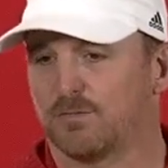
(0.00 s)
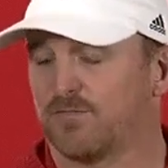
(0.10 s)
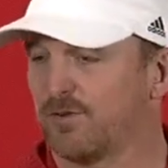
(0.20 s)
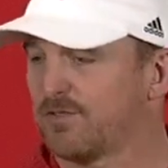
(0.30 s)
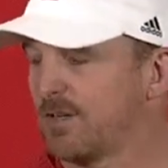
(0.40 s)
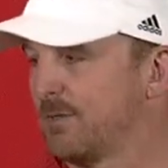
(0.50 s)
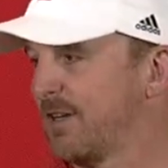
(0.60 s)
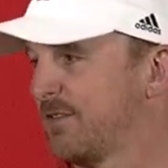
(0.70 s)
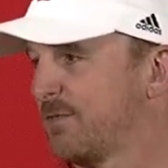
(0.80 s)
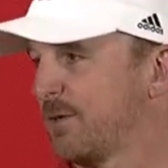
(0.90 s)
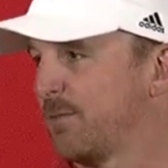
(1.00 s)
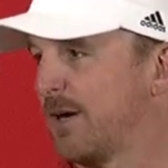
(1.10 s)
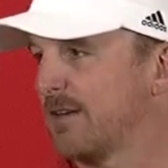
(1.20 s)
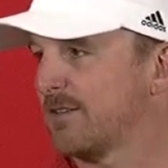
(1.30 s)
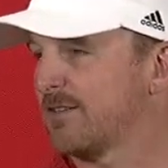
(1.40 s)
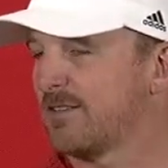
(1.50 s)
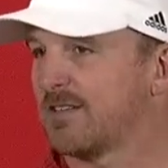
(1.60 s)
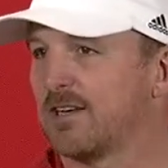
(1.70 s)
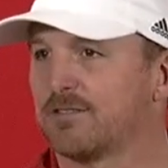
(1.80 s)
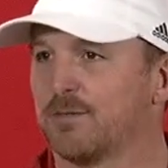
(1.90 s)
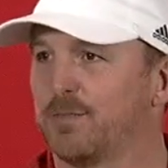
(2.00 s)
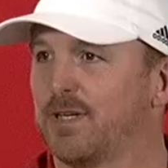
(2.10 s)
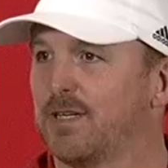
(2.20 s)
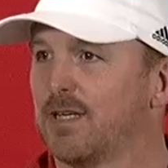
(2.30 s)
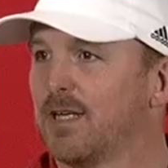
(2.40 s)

first couple days of spring practice. These guys compete.